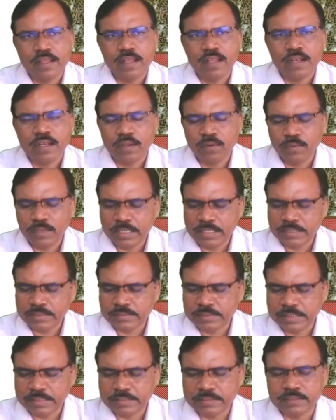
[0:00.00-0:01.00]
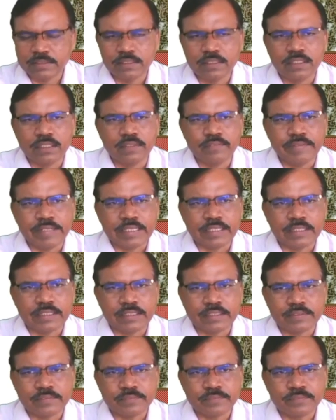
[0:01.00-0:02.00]
Now let us take third
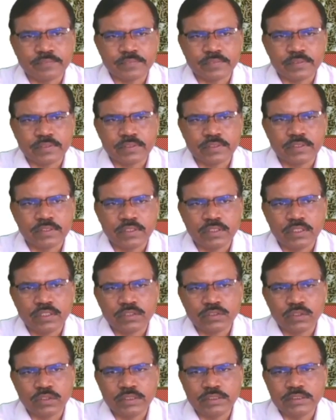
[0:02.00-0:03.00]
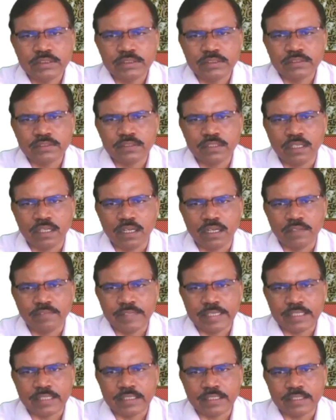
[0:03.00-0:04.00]
vector. So this is third
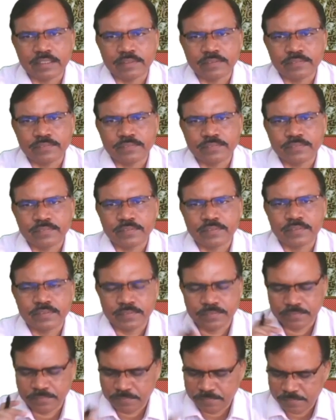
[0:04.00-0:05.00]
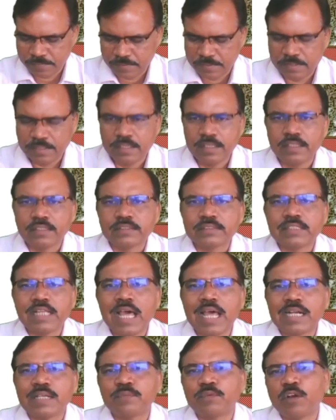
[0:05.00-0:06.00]
vector.
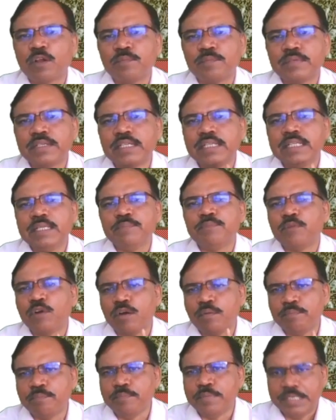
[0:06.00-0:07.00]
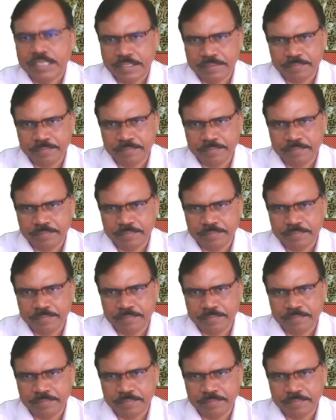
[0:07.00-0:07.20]
Start from tip of P.